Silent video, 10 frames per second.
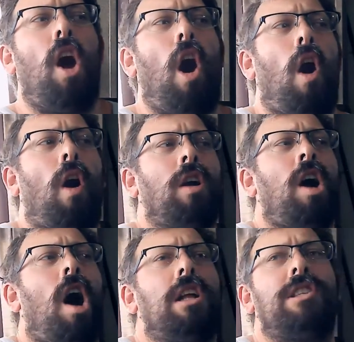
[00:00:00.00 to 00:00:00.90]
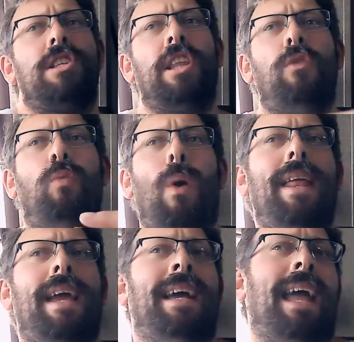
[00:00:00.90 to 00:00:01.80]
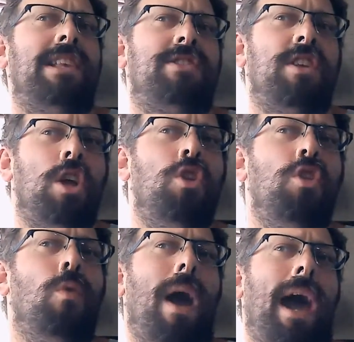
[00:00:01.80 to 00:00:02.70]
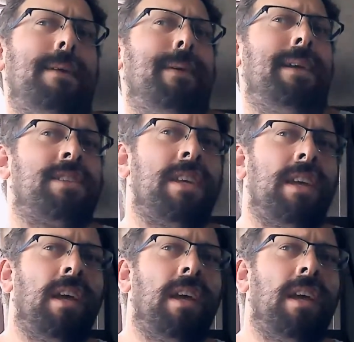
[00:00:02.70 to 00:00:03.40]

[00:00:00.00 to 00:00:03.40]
are constantly winning against new enemies.